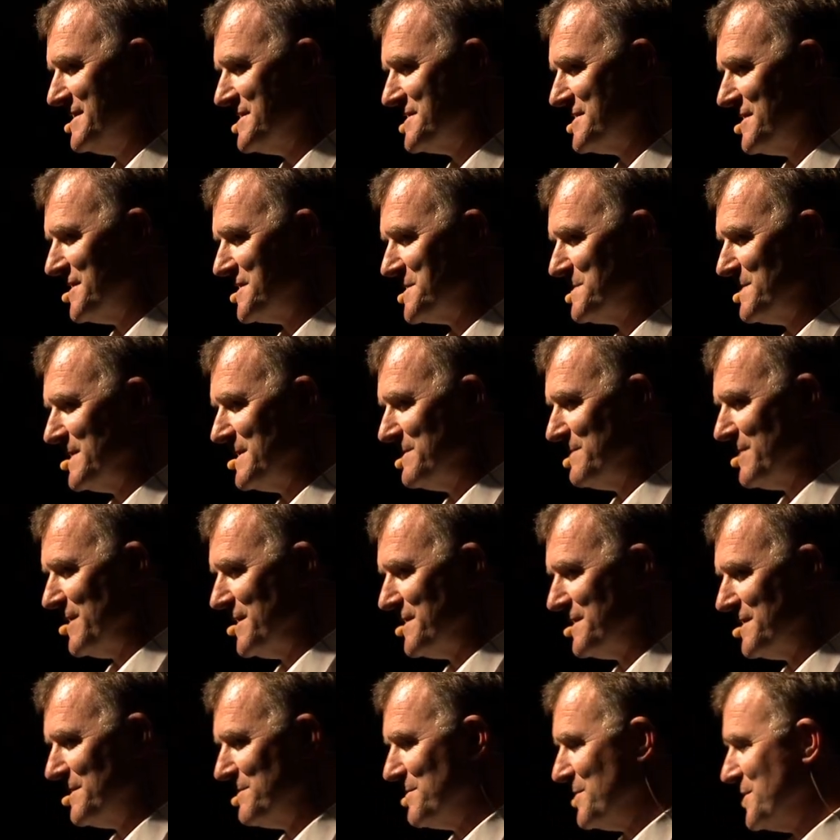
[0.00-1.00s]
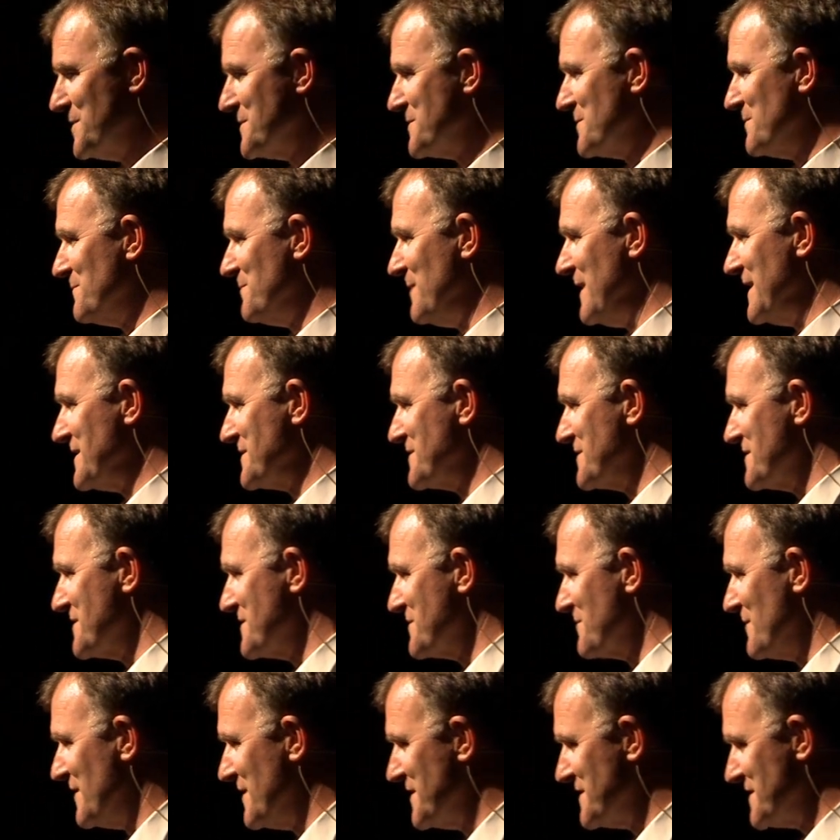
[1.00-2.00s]
so it's been both a personal passion
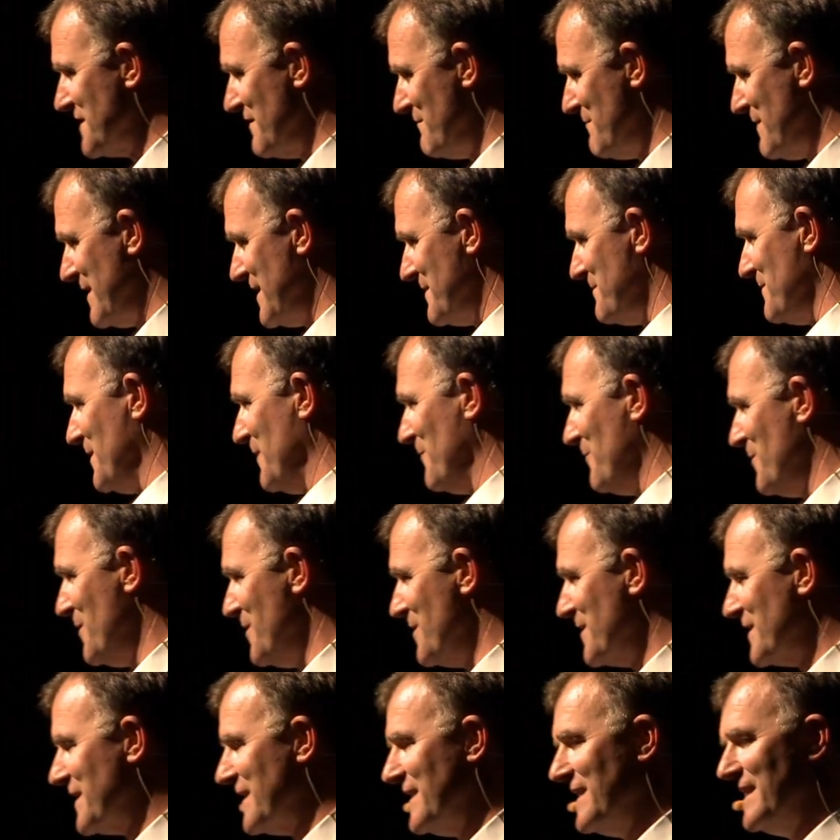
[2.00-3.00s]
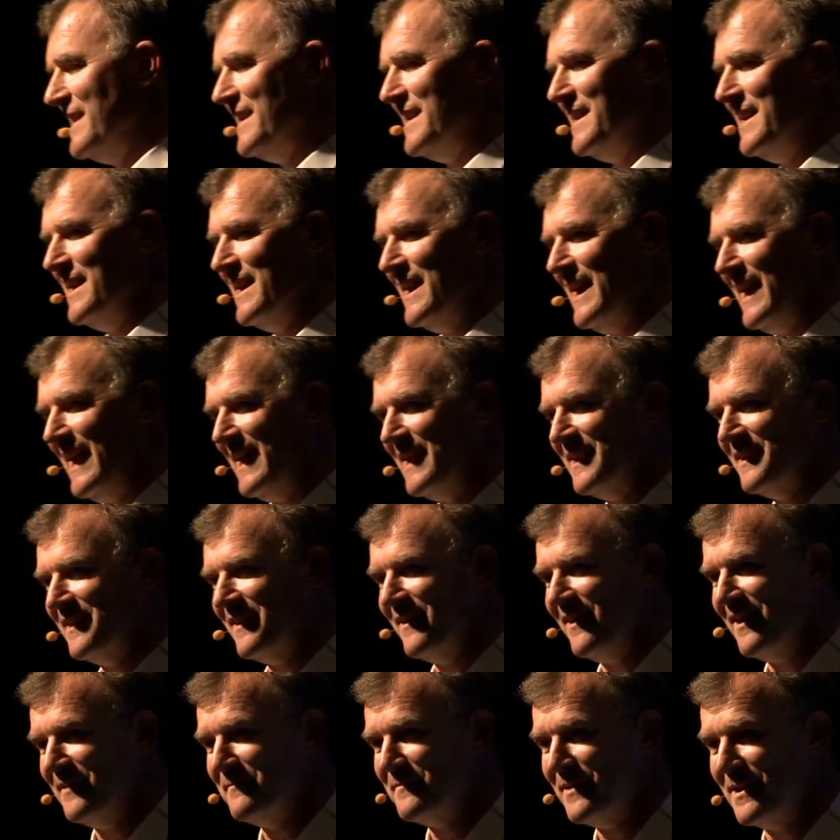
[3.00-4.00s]
as well as I've made it my work.
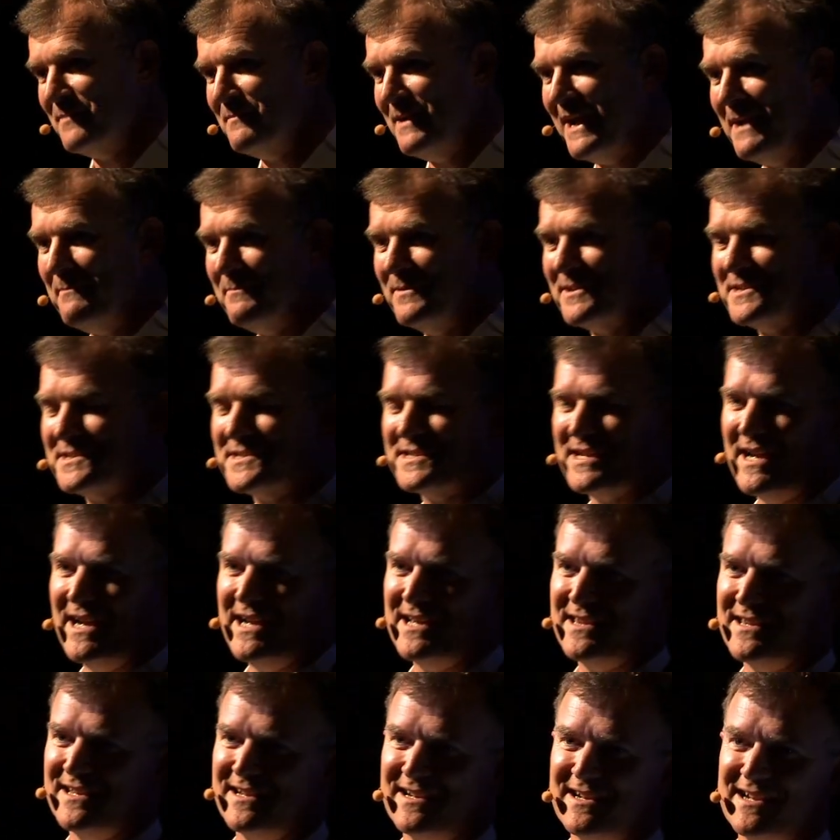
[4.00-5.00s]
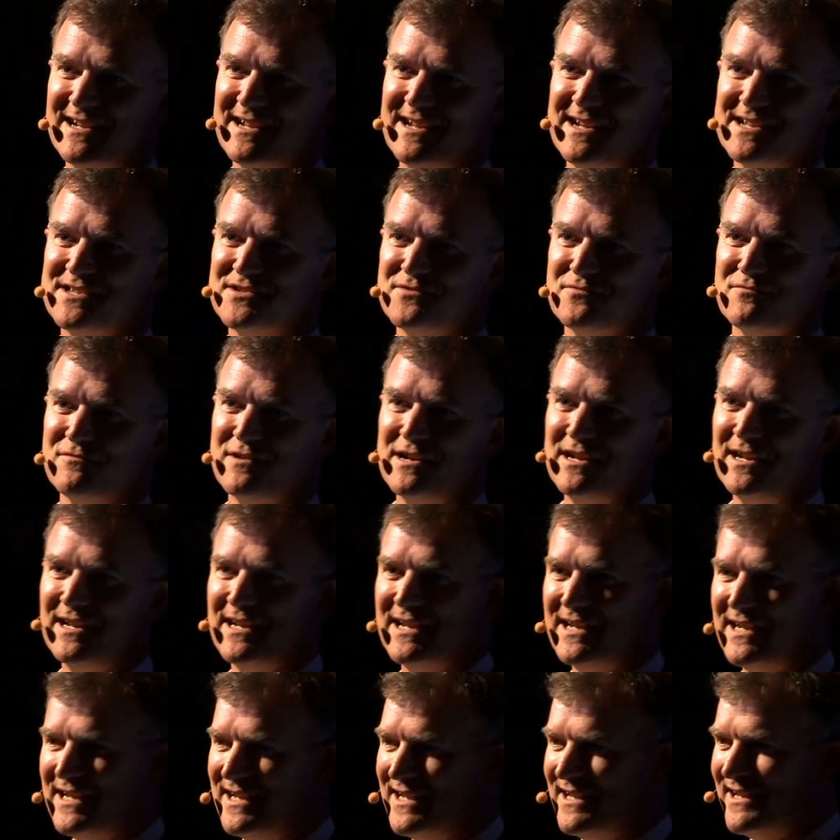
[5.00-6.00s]
And I'm happy to say that it's
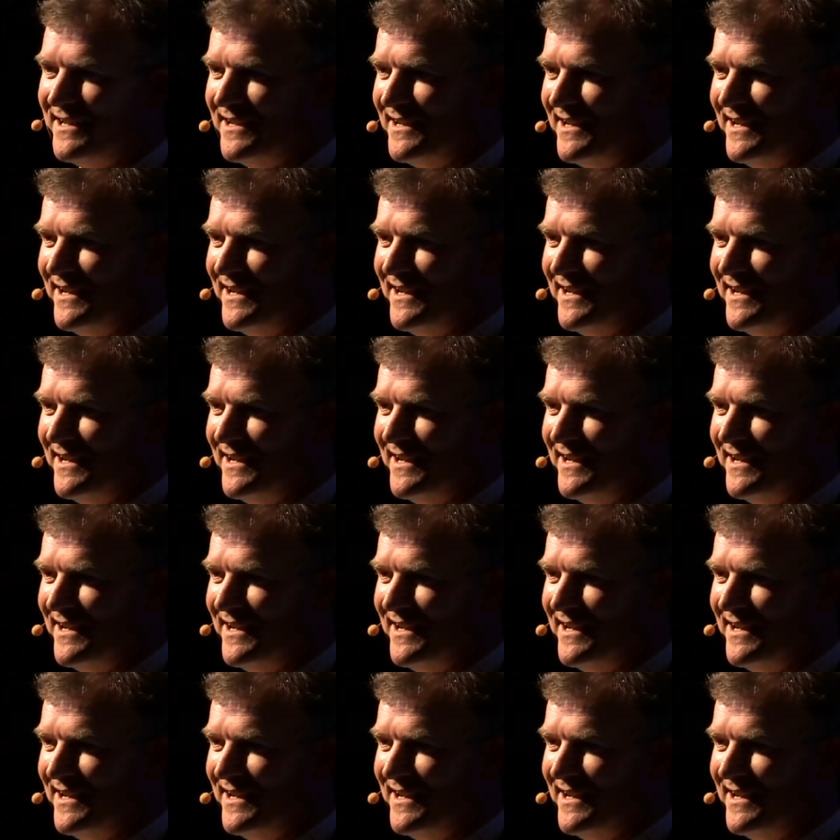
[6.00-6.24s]
really